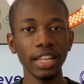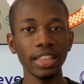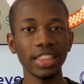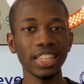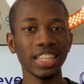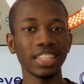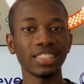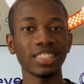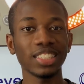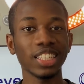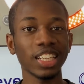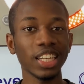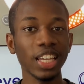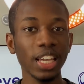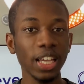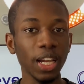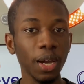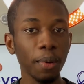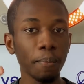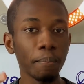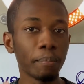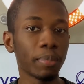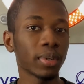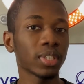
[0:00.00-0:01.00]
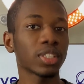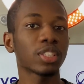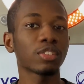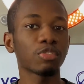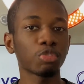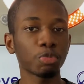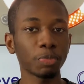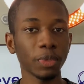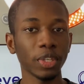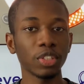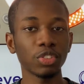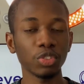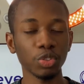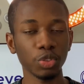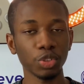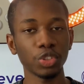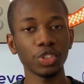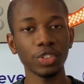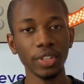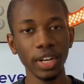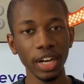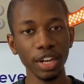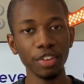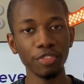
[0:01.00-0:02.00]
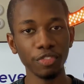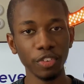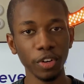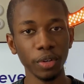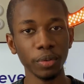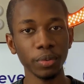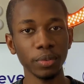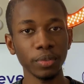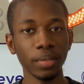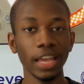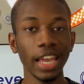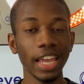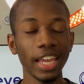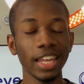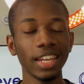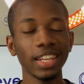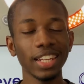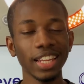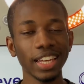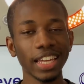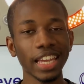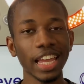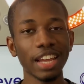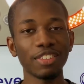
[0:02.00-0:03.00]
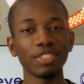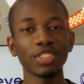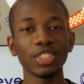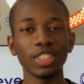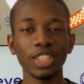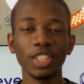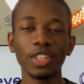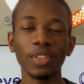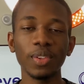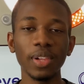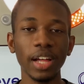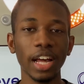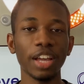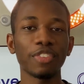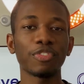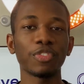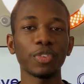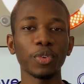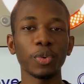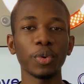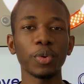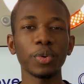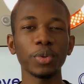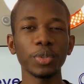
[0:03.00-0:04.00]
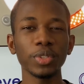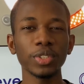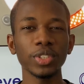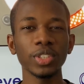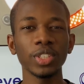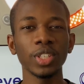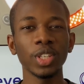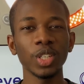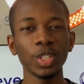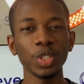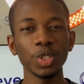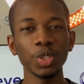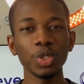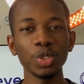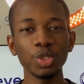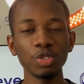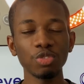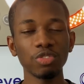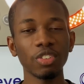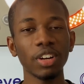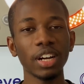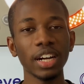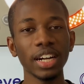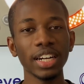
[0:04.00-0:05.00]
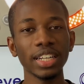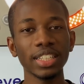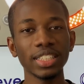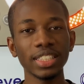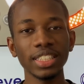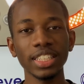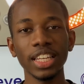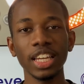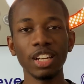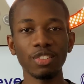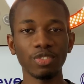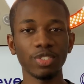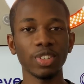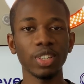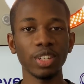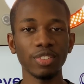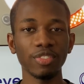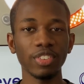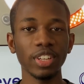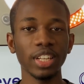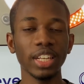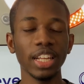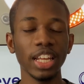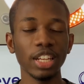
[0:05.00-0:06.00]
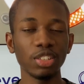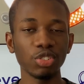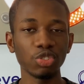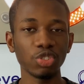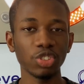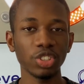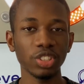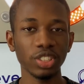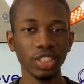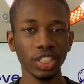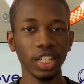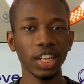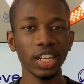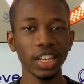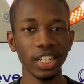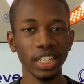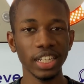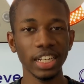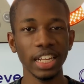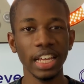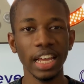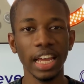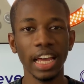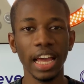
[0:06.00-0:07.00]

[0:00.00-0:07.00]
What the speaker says: that's taking a bunch of space on your iPhone. And like every single iPhone owner, you try to get rid of it and you just cut it.